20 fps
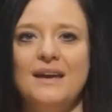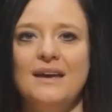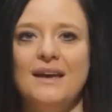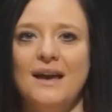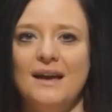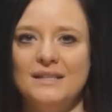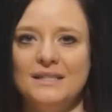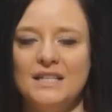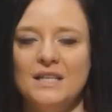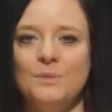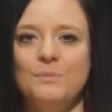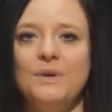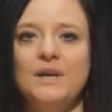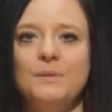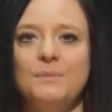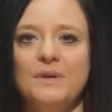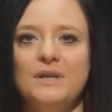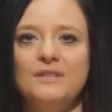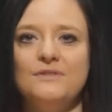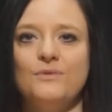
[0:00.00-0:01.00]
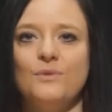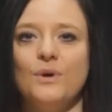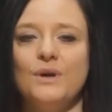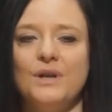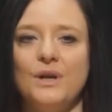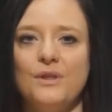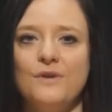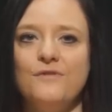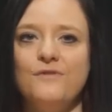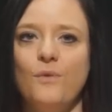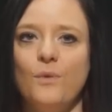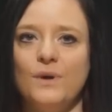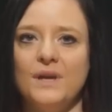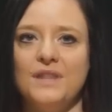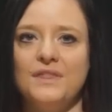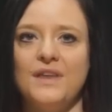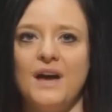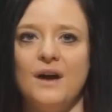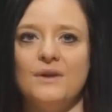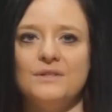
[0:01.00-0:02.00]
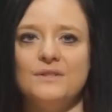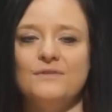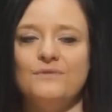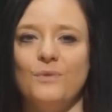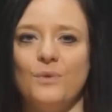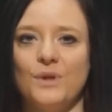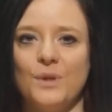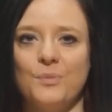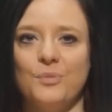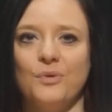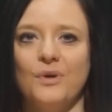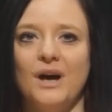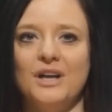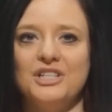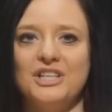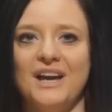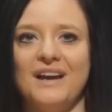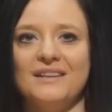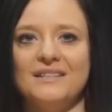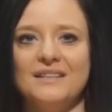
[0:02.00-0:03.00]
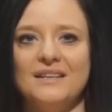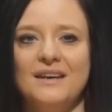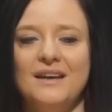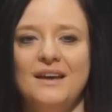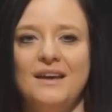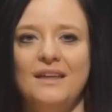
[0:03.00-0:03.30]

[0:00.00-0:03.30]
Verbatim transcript: and a commitment for another $40,000 for the project.